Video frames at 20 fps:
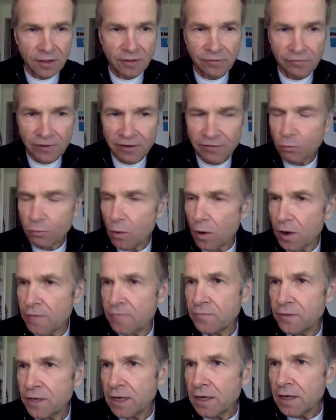The fifth
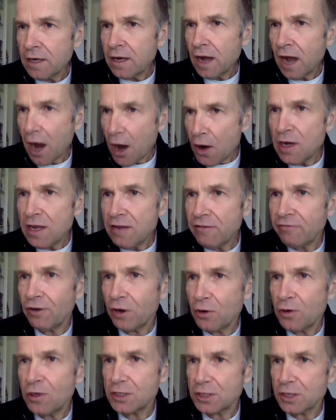one, only
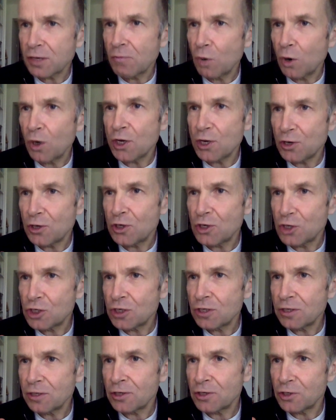focus on what you can
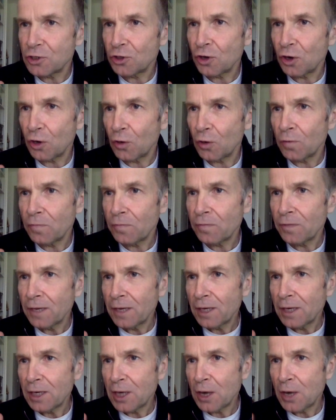control.
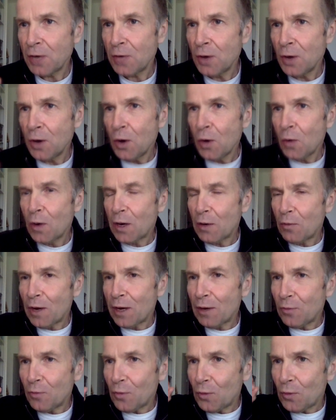You know, we
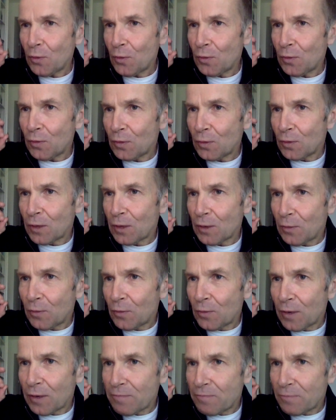
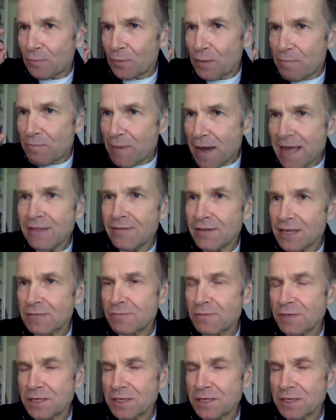make this